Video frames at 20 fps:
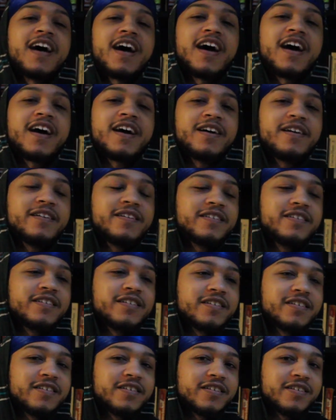not
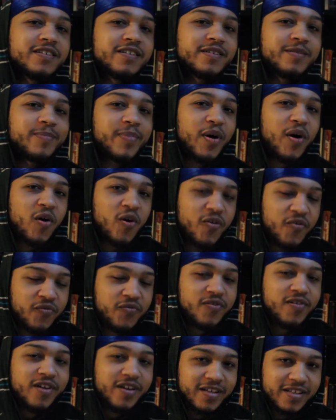
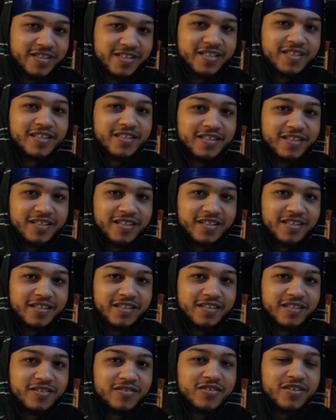perfect.
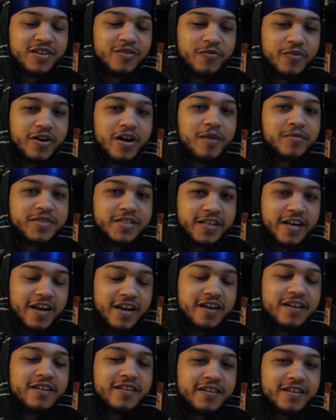You get what I'm
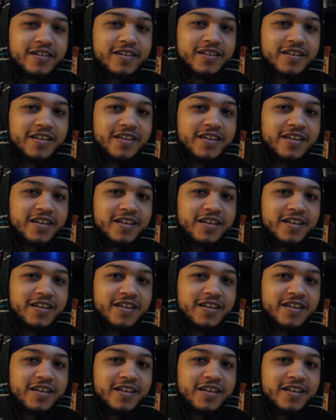saying?